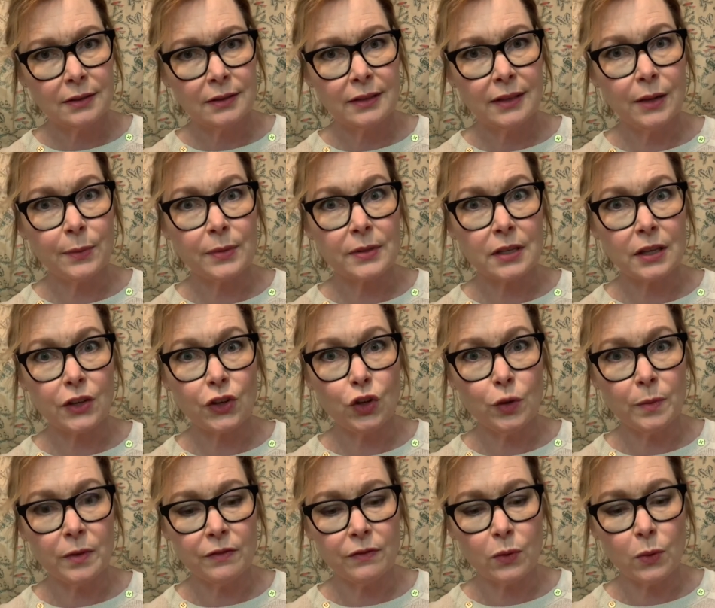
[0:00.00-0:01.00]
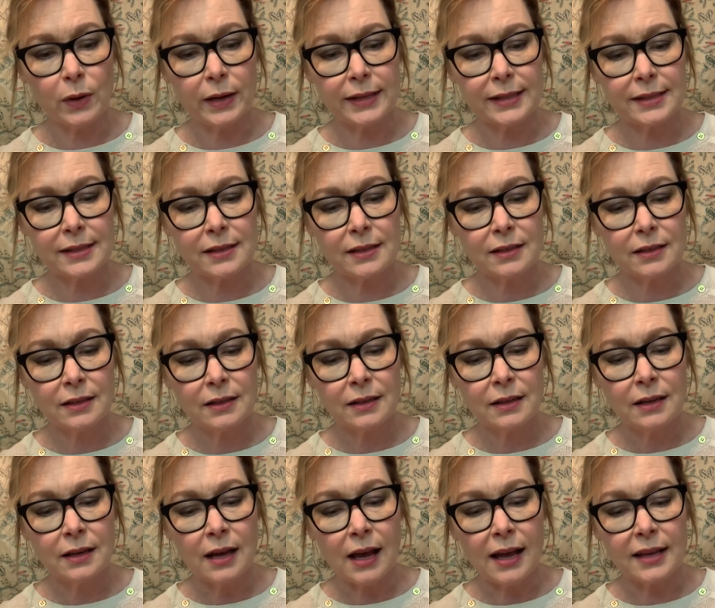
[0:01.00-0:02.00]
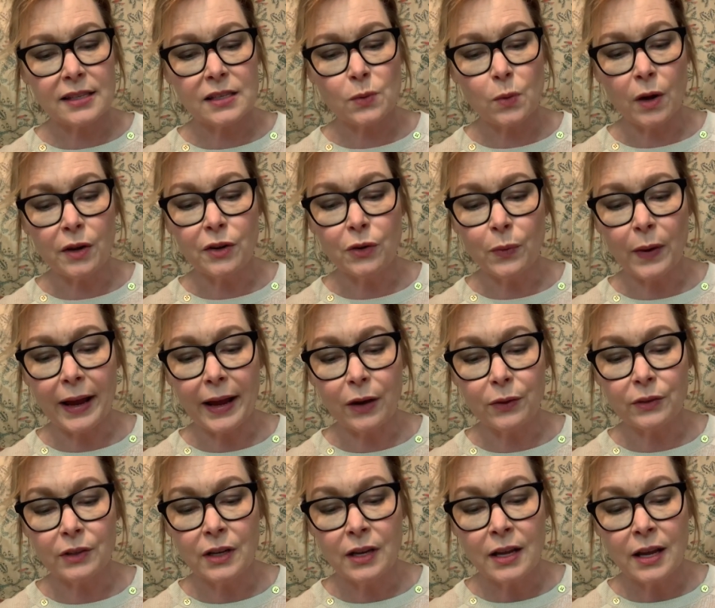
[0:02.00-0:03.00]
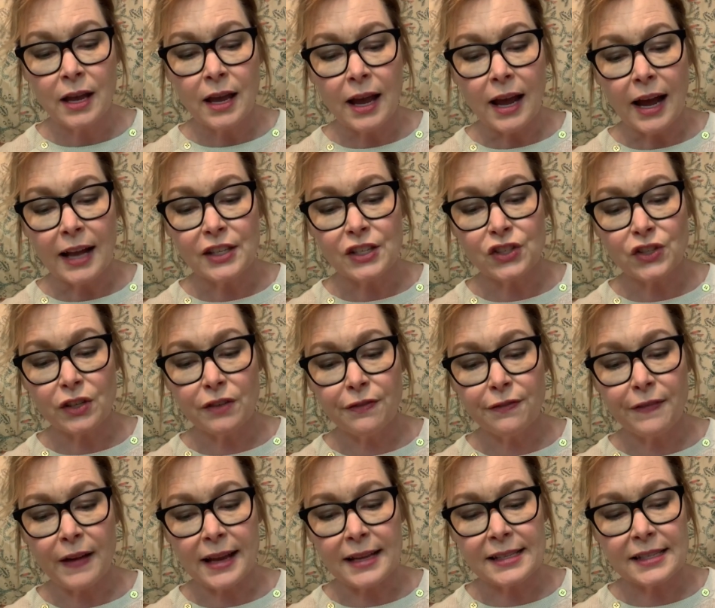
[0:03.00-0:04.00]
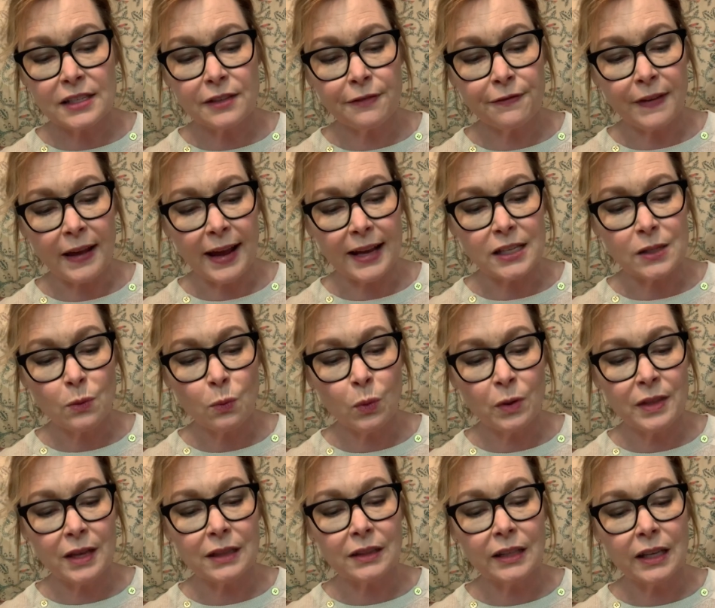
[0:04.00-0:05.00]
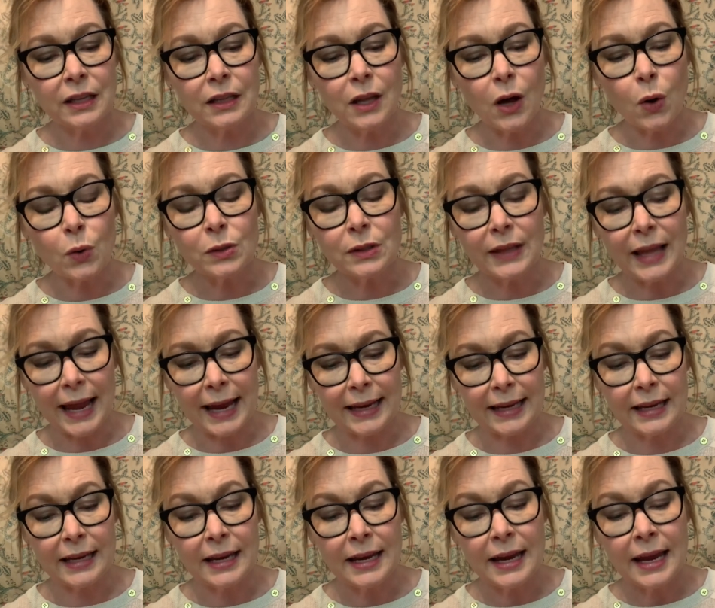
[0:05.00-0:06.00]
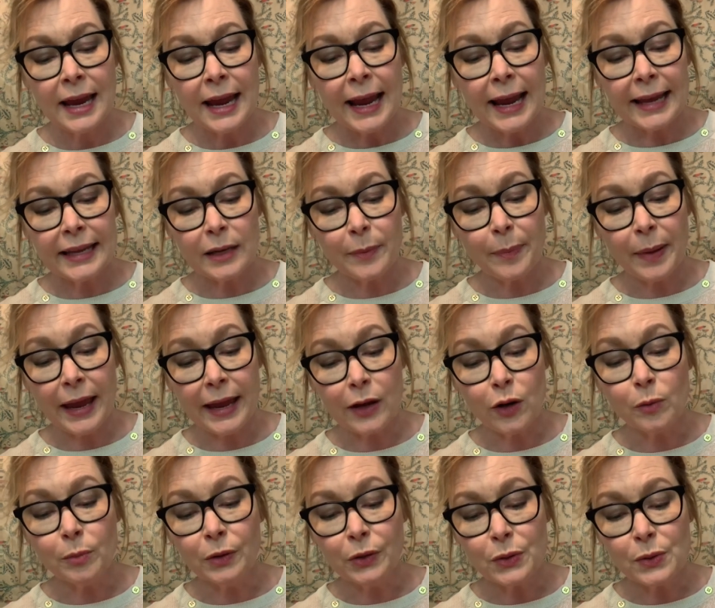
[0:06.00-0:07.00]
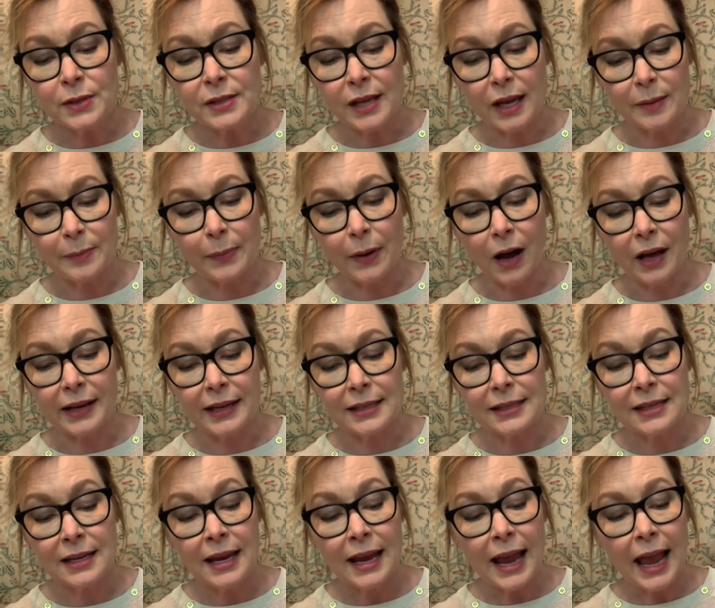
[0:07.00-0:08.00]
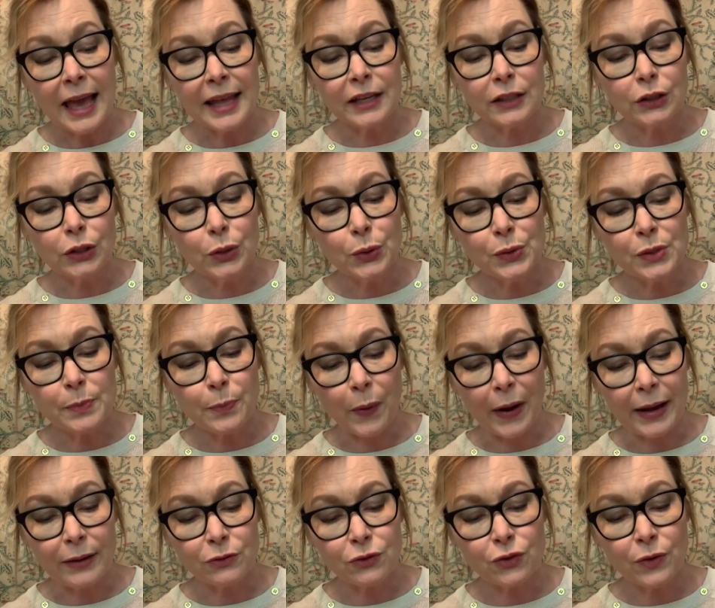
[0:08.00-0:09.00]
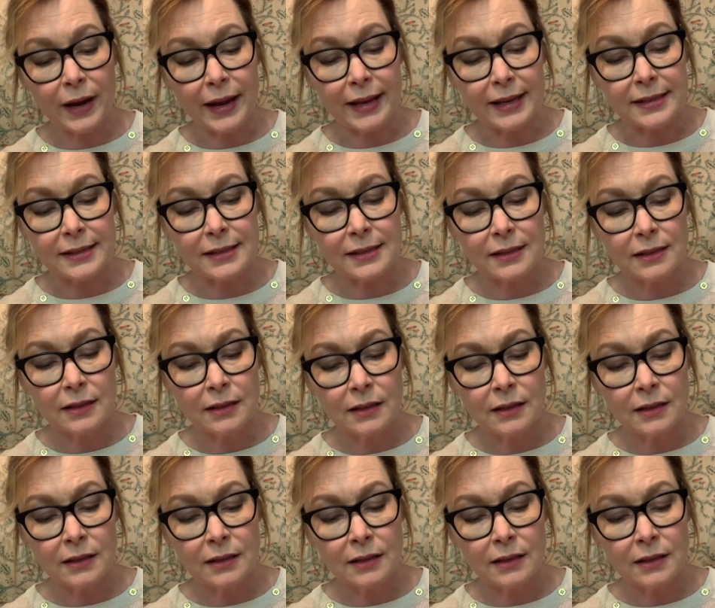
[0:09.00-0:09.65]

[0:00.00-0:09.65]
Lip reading: It was a human voice. I swung around and stood face to face with a little old lady in a pale blue sunbonnet and a loose brown dress.